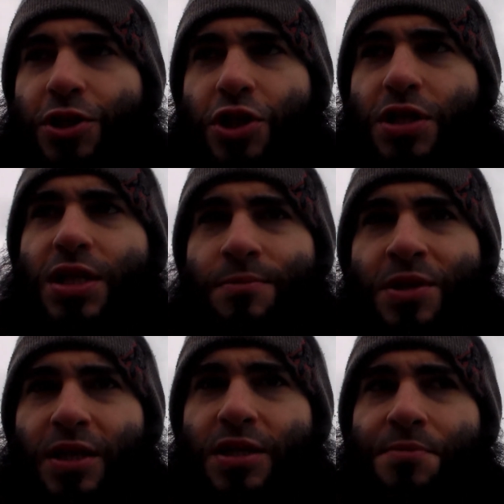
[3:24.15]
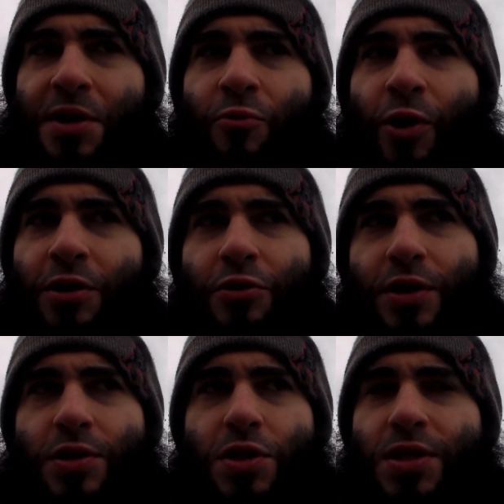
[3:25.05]
It just seems like something where you
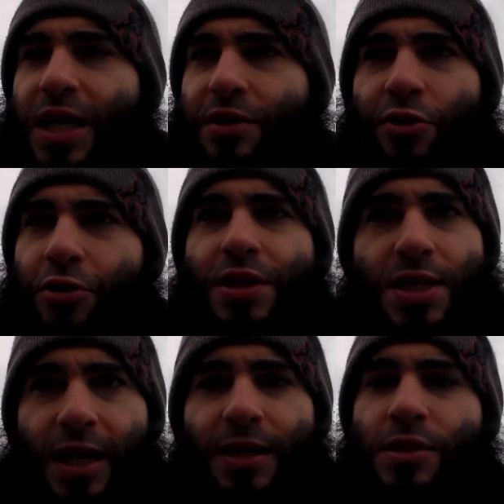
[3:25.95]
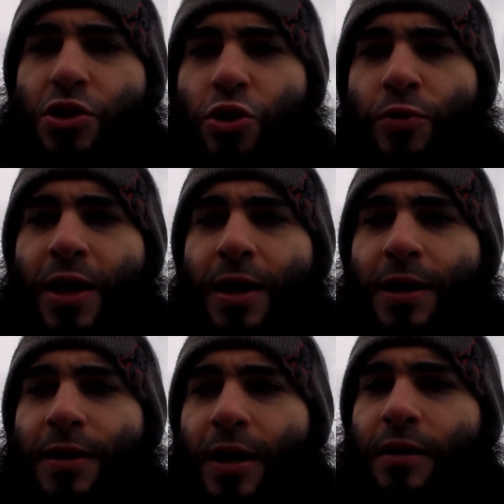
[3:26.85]
can just take 30 seconds, do it,
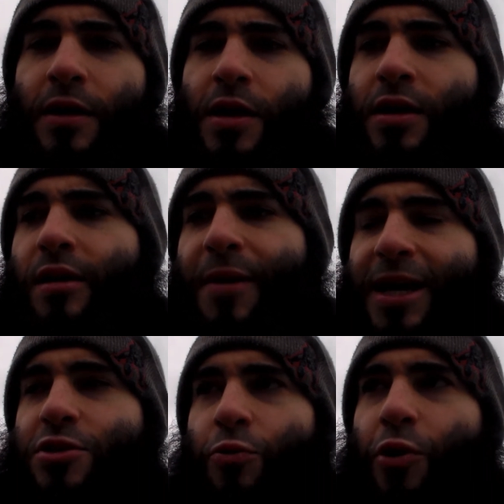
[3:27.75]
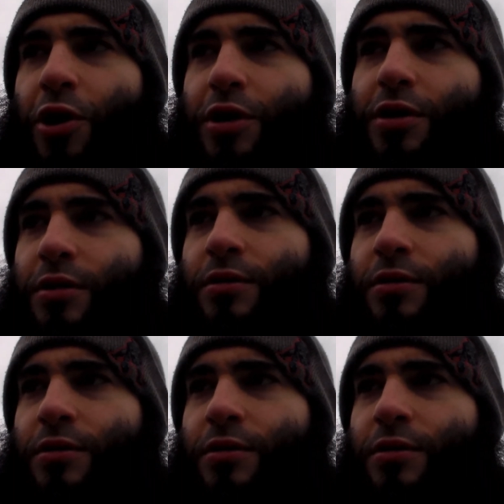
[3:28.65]
and then get back to work.